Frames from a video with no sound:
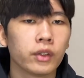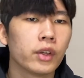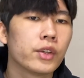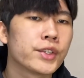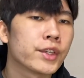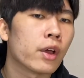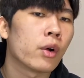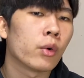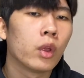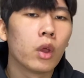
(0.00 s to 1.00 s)

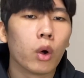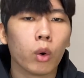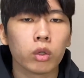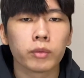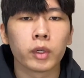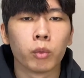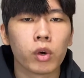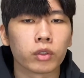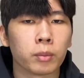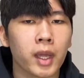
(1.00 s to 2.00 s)
So, all over the
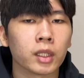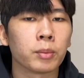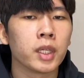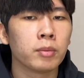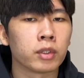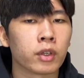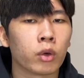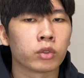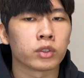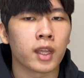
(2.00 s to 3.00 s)
world, many people go
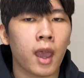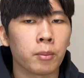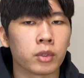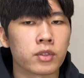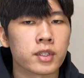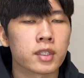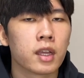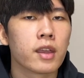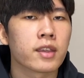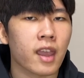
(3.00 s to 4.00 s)
to temples,
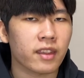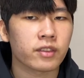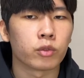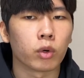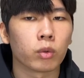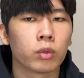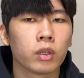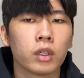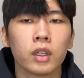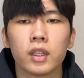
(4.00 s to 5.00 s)
cathedral,
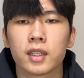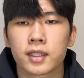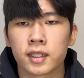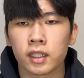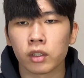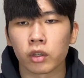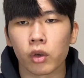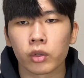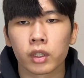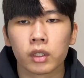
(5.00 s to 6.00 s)
synagogue,
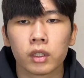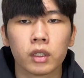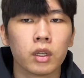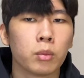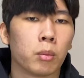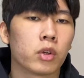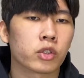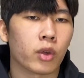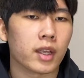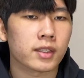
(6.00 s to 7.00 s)

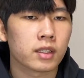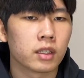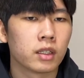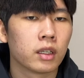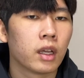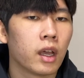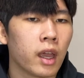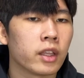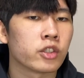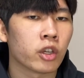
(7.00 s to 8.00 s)
mosques,
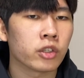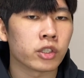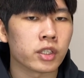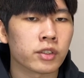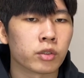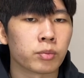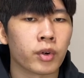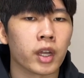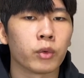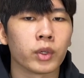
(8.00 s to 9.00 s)
and churches to pray
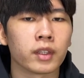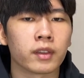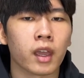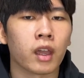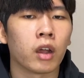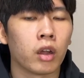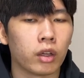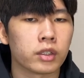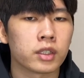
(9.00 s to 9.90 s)
with their hearts.